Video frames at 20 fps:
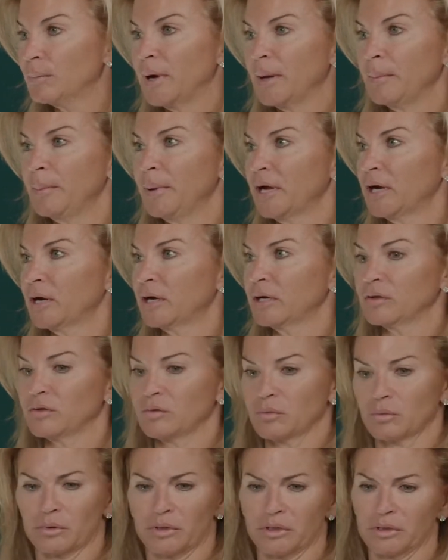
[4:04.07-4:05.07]
My
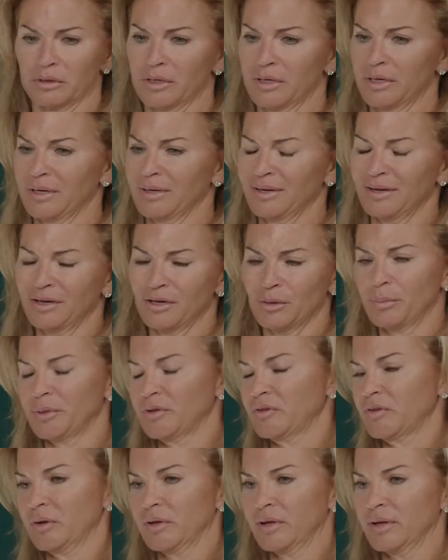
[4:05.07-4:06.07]
parents were,
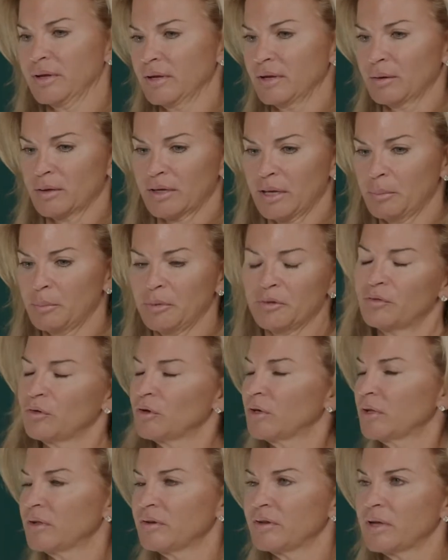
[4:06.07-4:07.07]
busy keeping
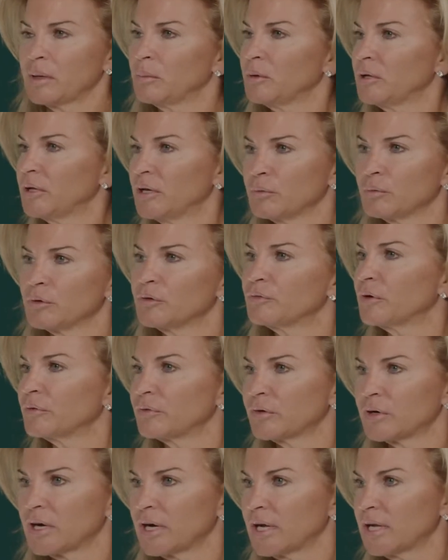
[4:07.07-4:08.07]
food on the table and a roof
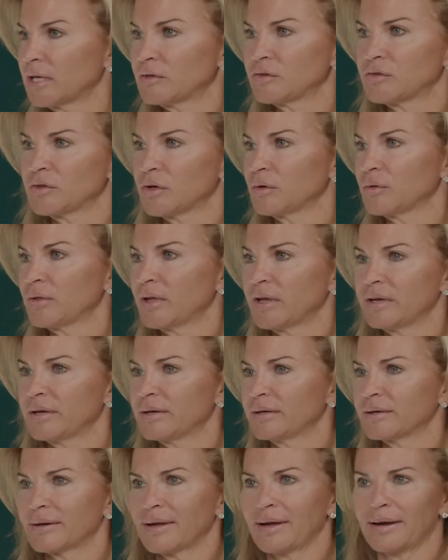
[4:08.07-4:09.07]
over our heads. So they
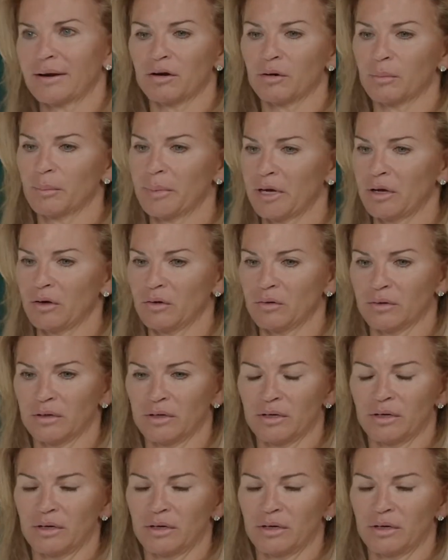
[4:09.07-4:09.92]
didn't care about,